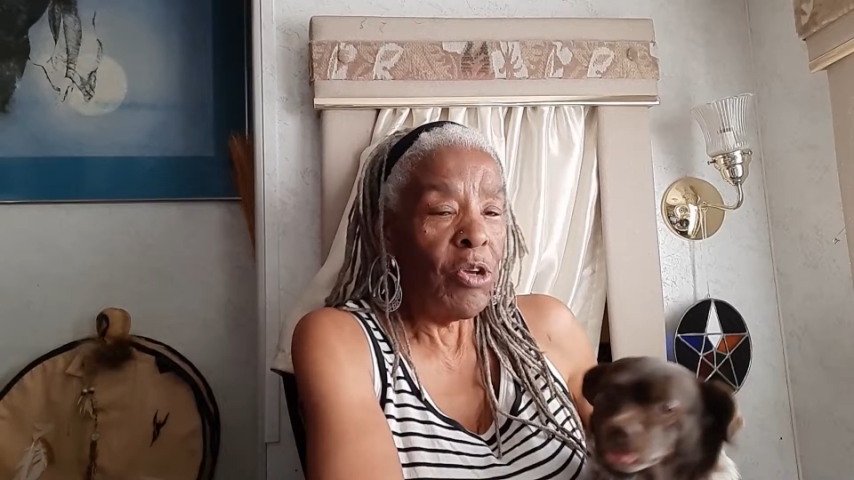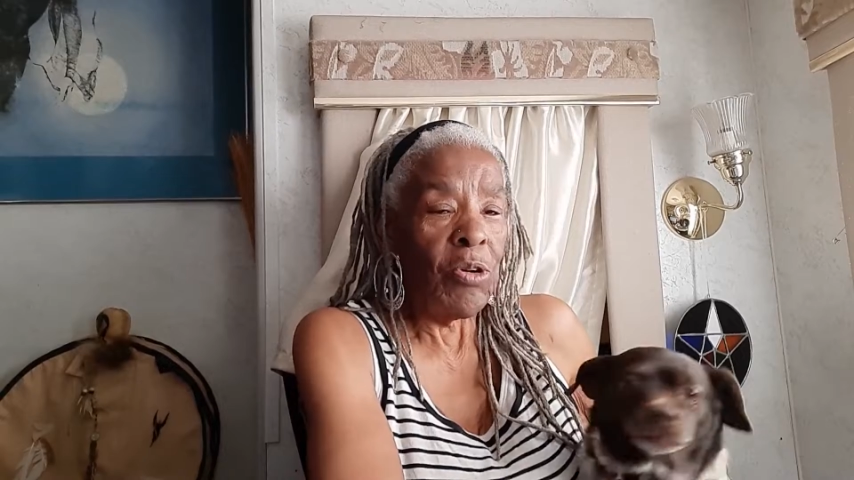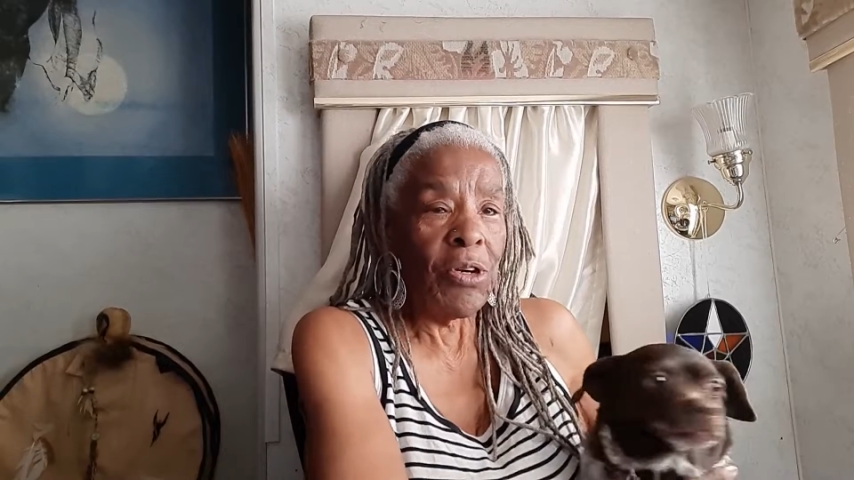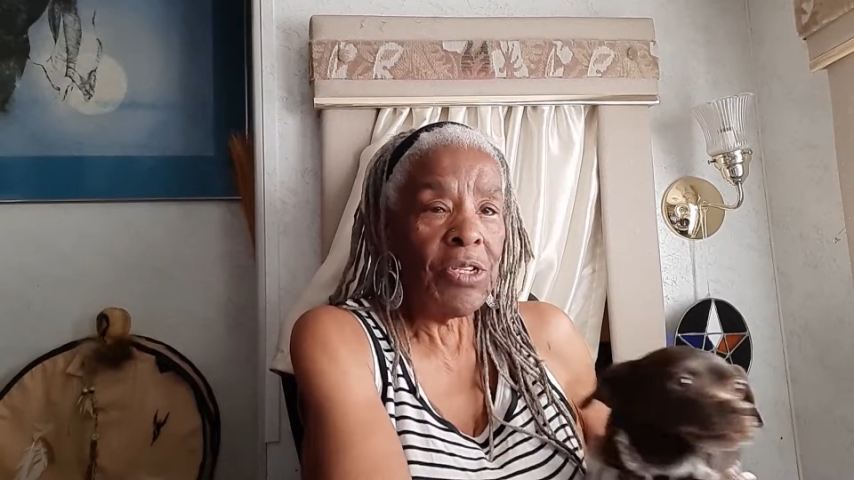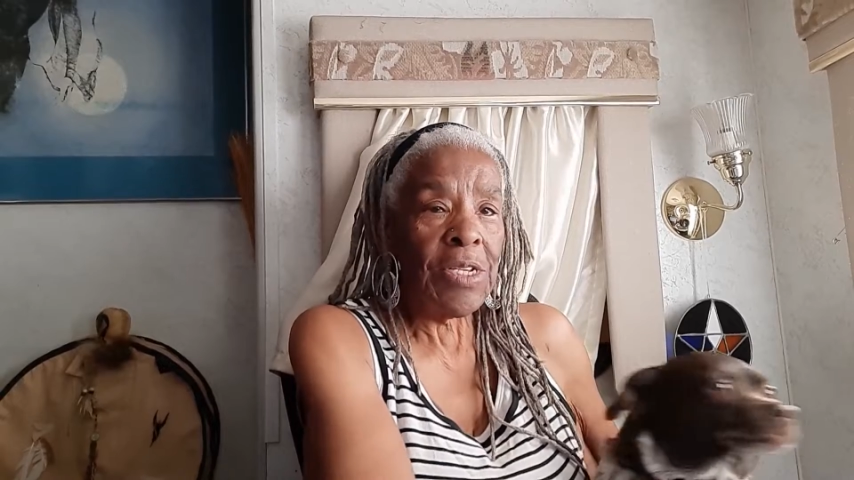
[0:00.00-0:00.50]

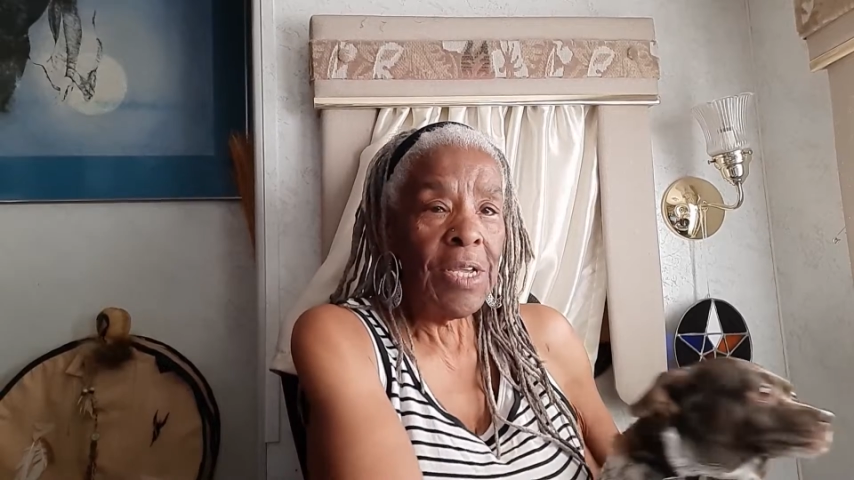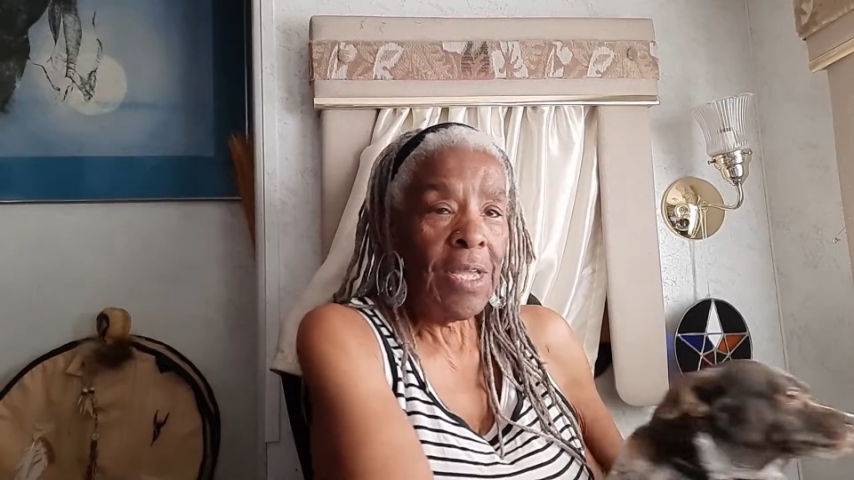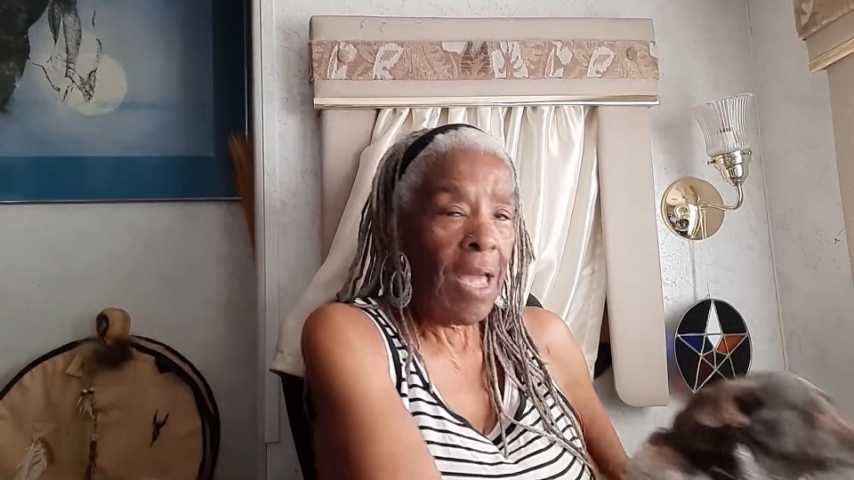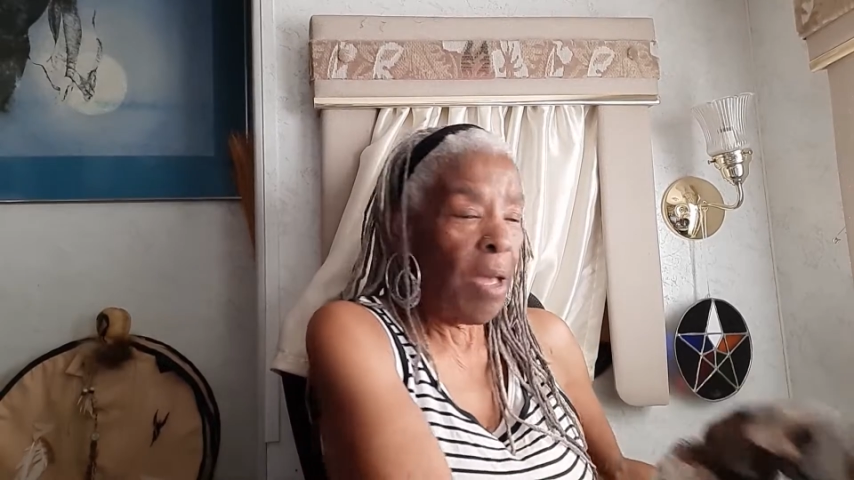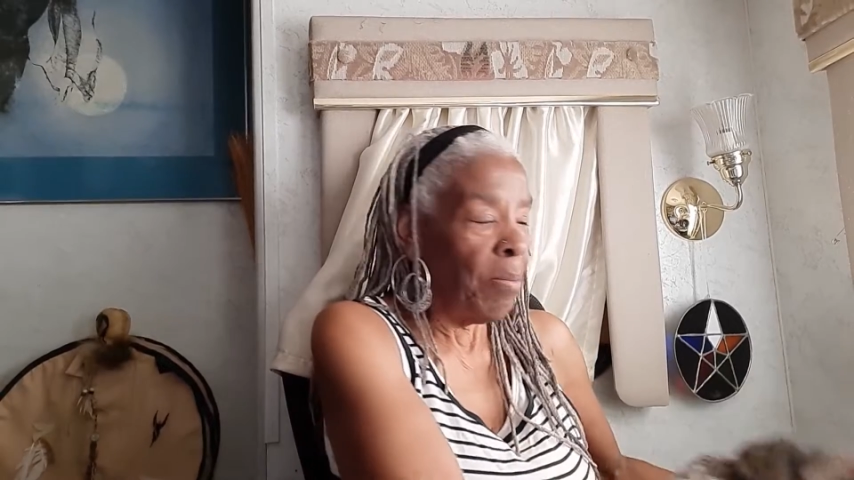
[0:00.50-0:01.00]
yours,
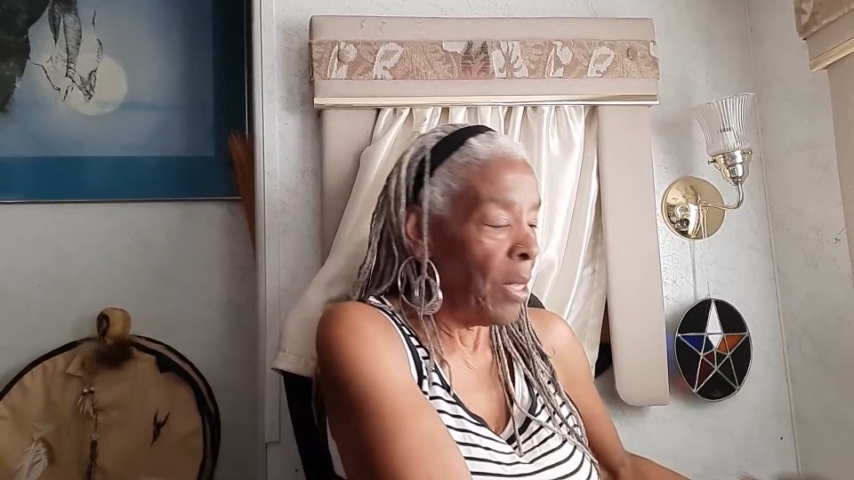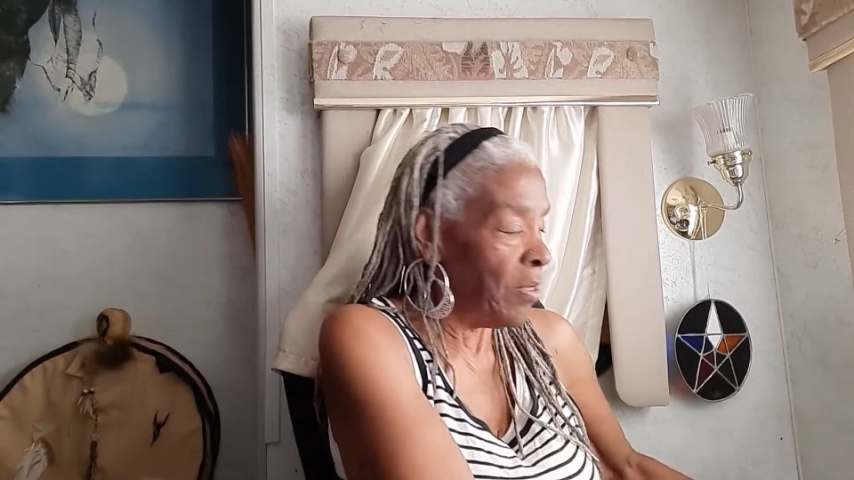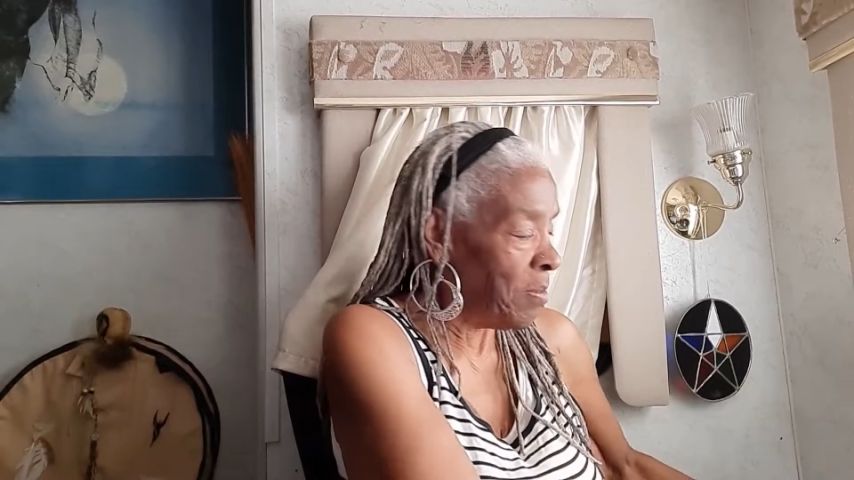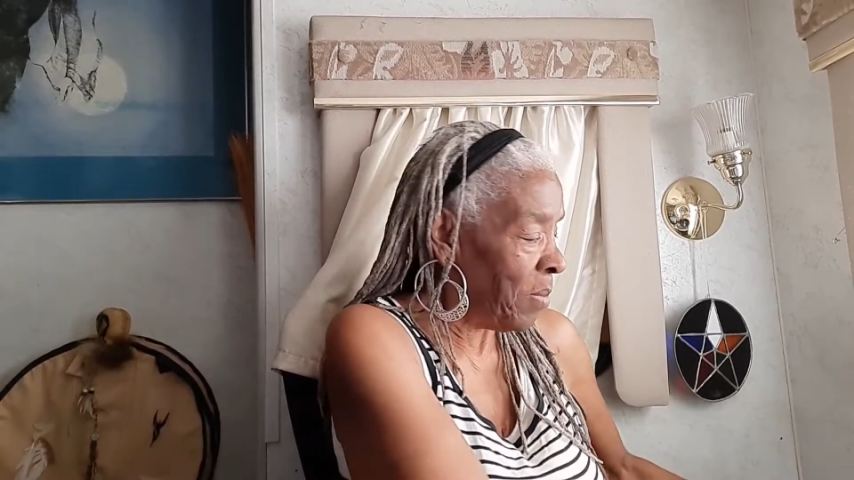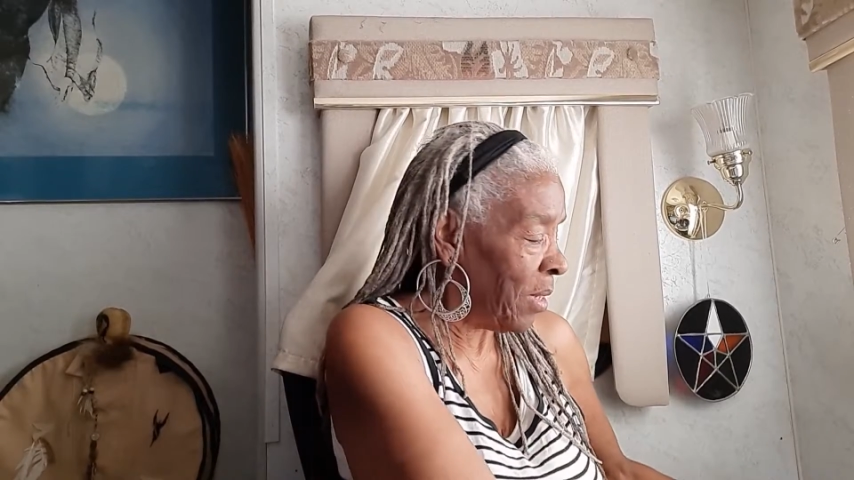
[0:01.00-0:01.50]
and
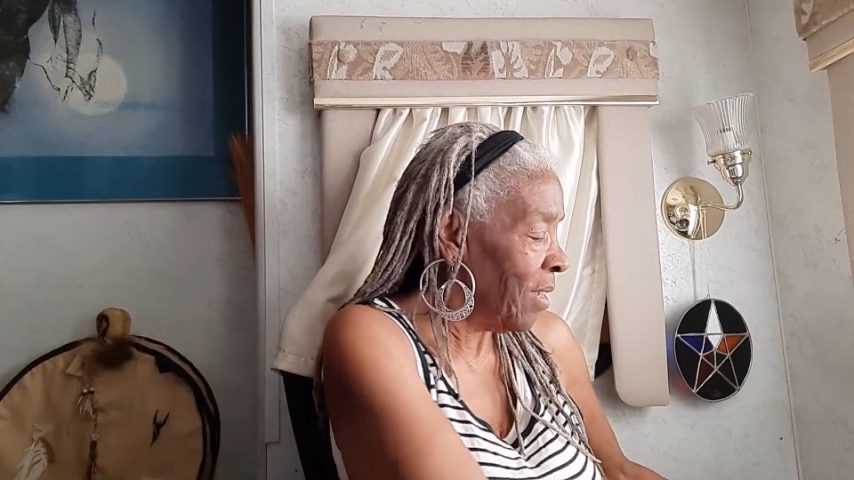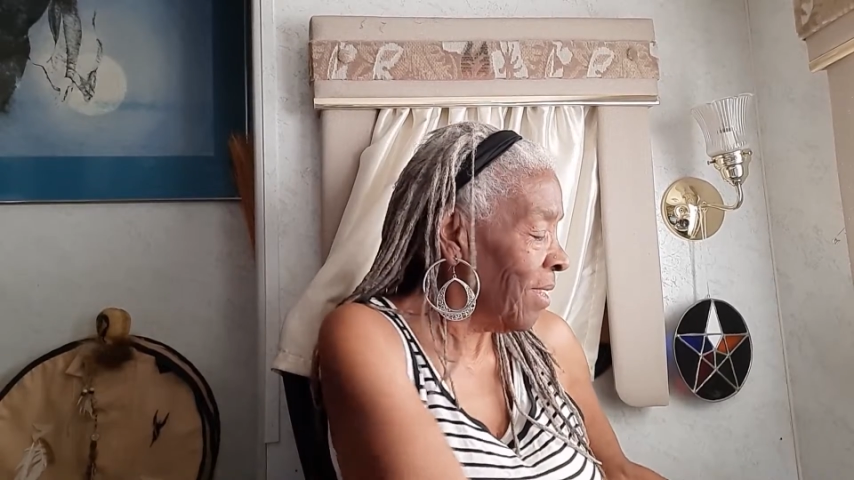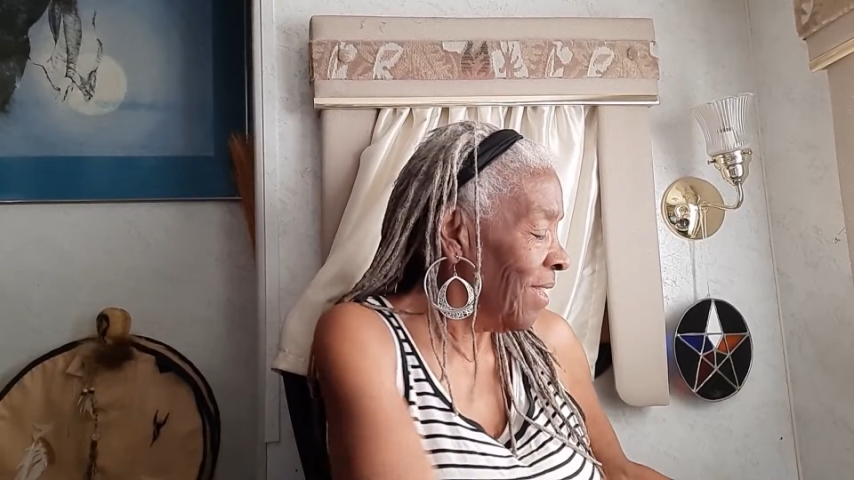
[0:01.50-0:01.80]
blessed be.